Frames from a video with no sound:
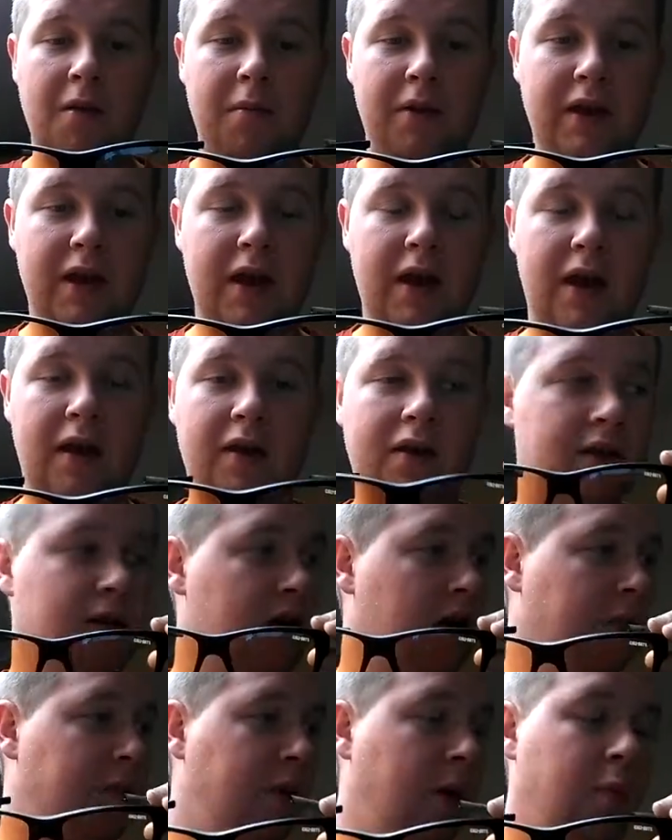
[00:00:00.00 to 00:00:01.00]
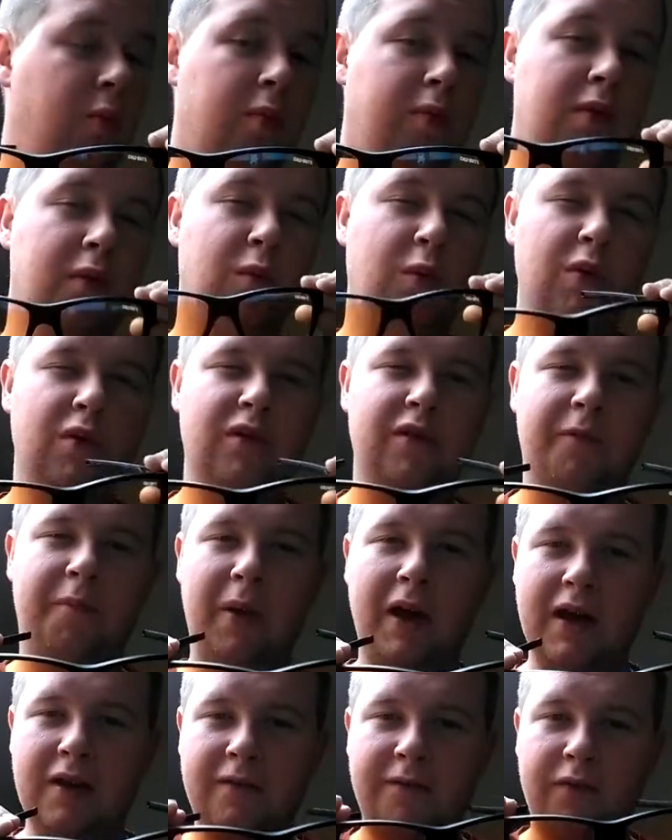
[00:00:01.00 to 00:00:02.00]
But yeah, I probably wouldn't have
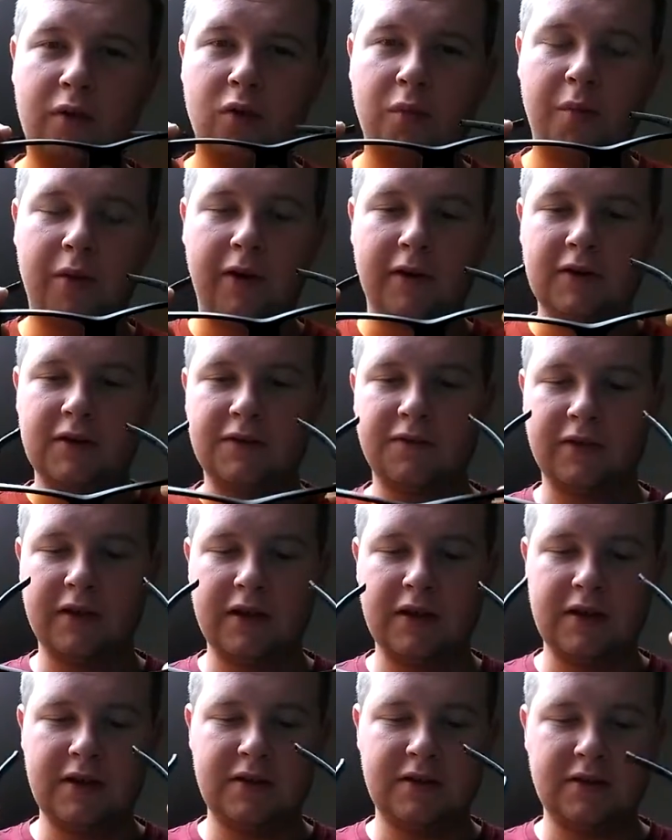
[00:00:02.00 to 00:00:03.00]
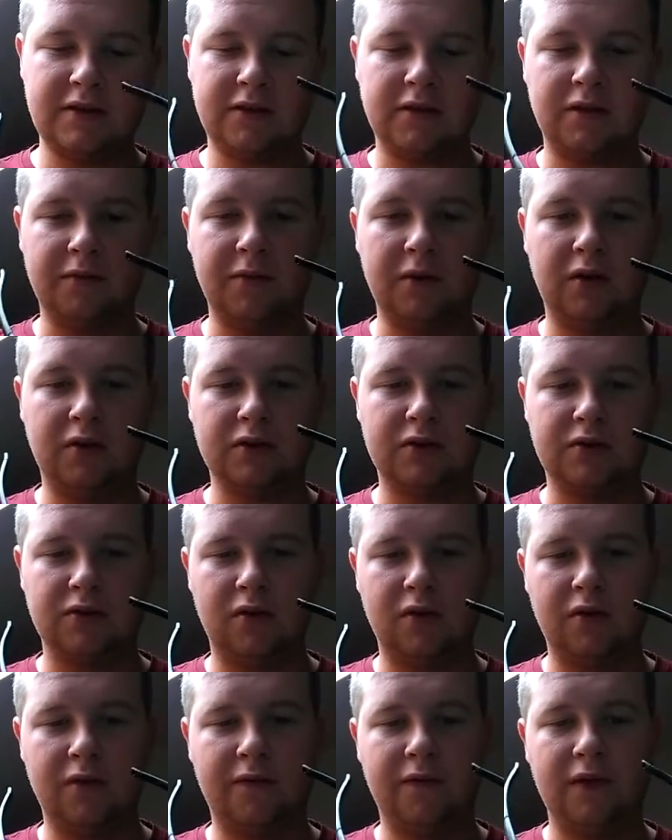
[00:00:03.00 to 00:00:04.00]
paid full price for these, as I'm not
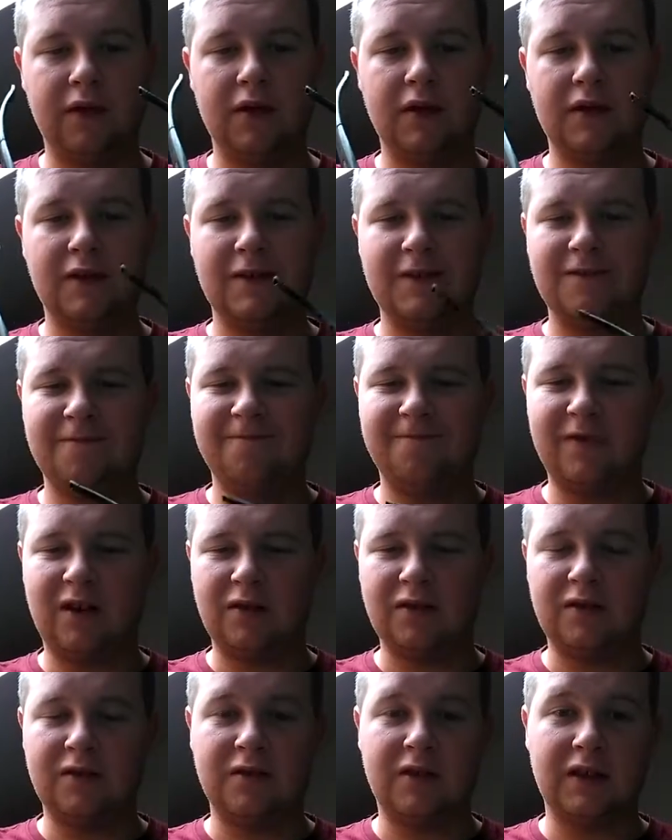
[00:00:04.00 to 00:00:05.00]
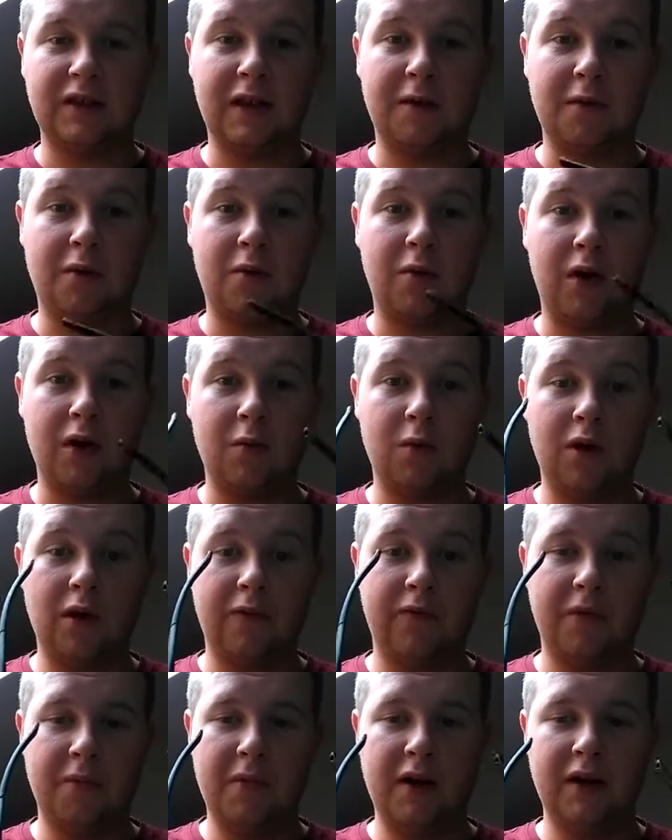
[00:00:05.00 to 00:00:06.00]
sort of. I didn't think they were quite
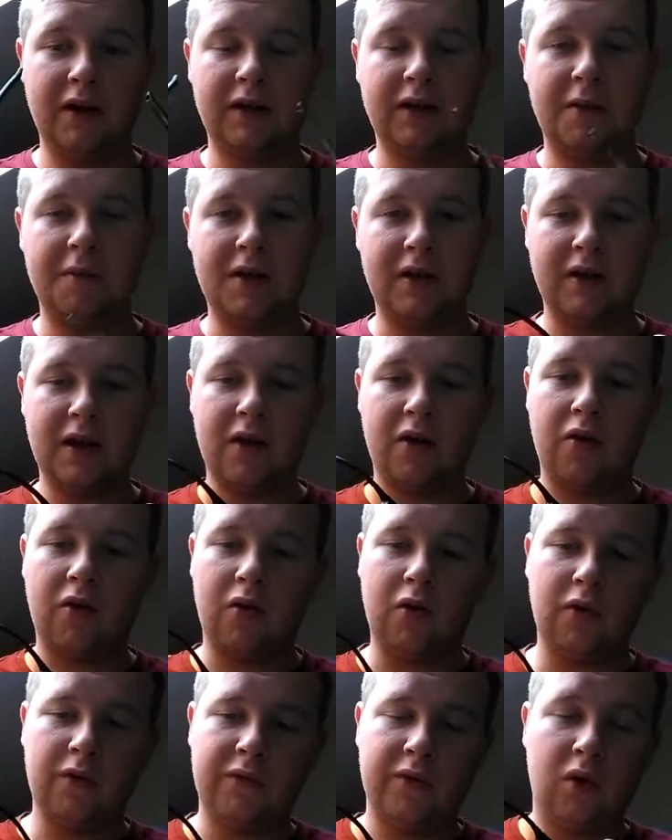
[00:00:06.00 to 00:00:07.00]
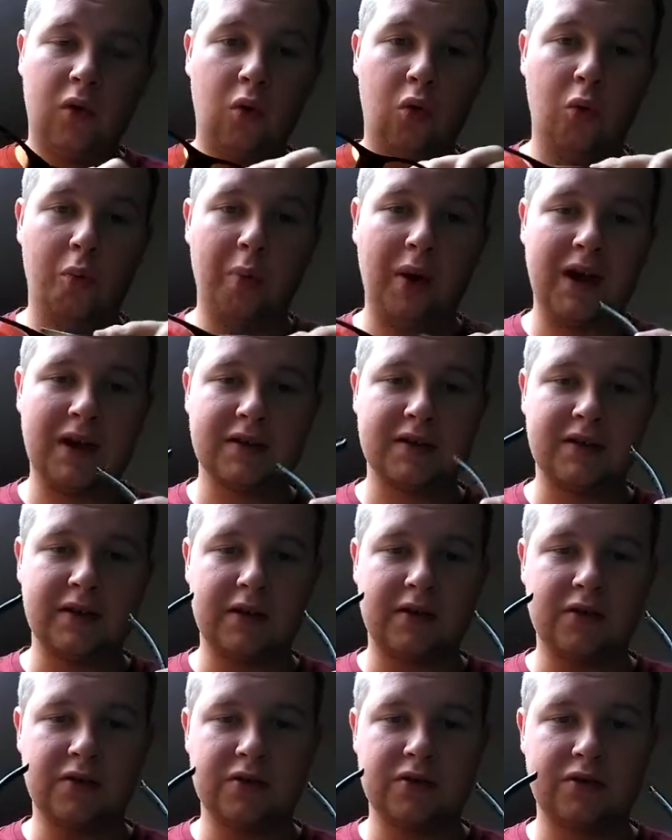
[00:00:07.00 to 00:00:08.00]
worth the money. I mean, they are all of all
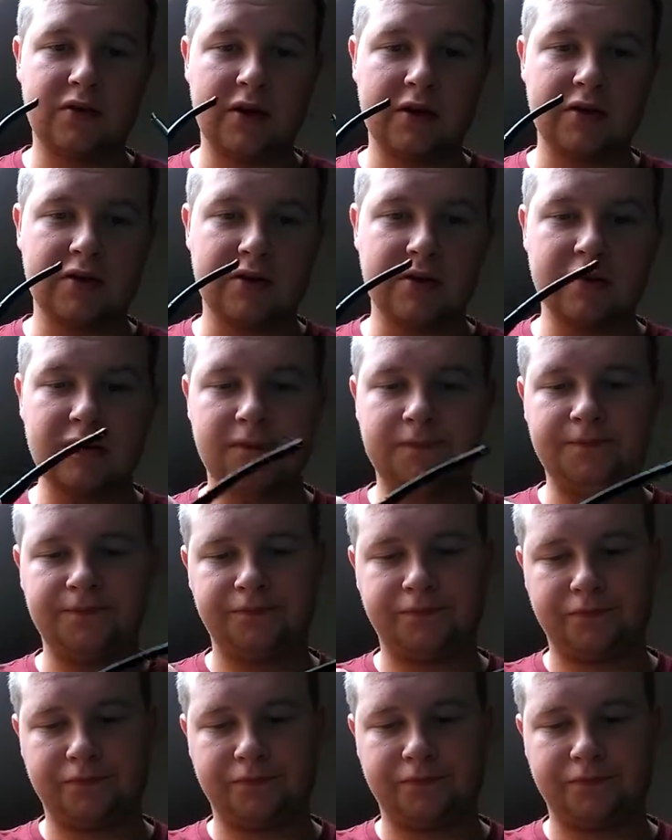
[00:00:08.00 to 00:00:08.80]
plastic construction,